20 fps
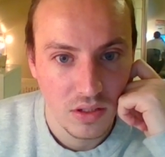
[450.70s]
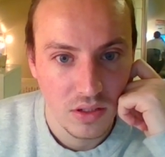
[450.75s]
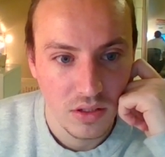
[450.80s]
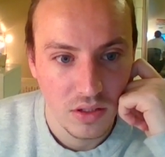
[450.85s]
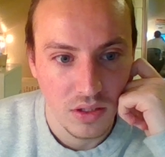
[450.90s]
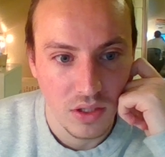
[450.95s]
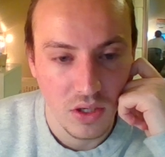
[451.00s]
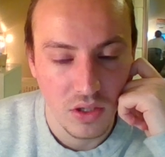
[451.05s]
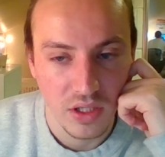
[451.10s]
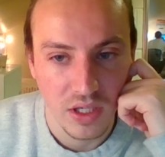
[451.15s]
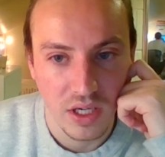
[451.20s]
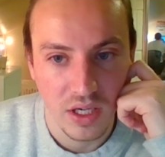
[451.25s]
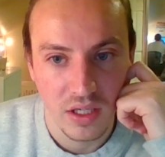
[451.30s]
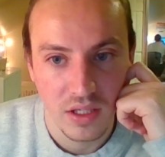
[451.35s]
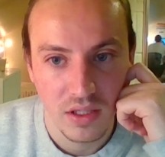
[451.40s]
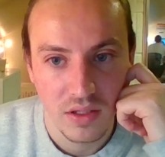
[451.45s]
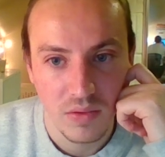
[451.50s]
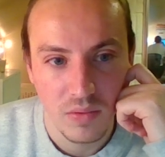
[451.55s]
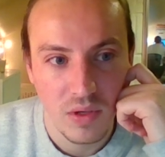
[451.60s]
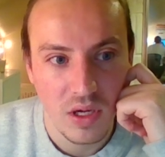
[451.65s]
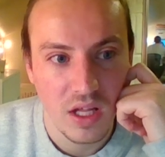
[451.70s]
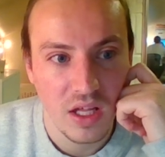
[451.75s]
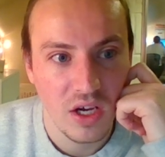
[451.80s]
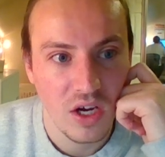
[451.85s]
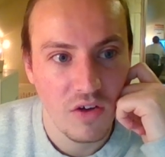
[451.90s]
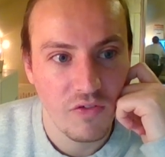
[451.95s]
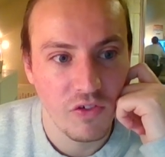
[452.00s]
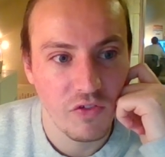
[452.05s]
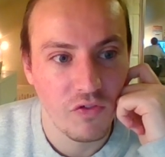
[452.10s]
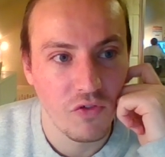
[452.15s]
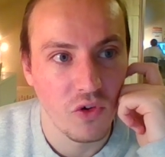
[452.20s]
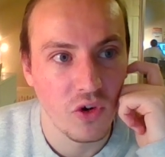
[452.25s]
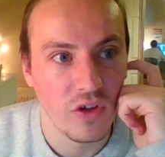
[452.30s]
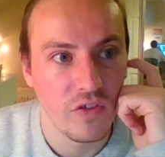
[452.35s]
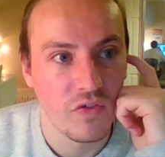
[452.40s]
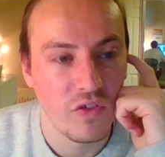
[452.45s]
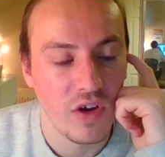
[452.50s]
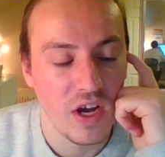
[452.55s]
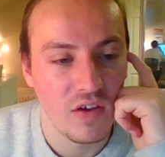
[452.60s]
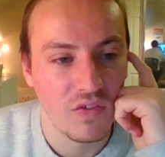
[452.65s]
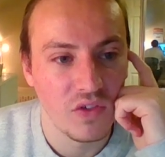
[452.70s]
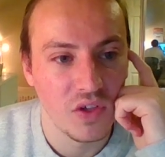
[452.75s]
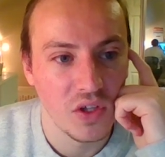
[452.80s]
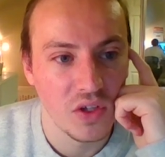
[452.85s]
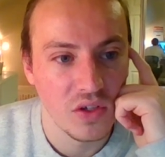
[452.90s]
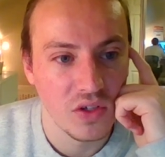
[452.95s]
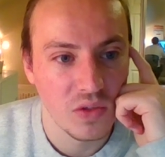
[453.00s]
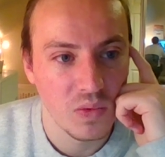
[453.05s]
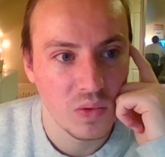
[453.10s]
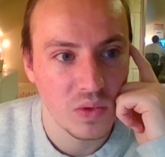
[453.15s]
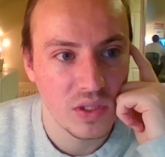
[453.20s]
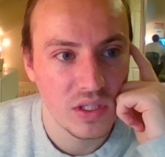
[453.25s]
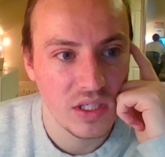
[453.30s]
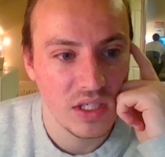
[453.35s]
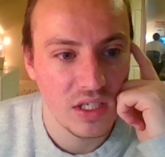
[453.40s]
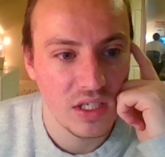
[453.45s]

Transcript: Okay. Well, I offered $45. We'll see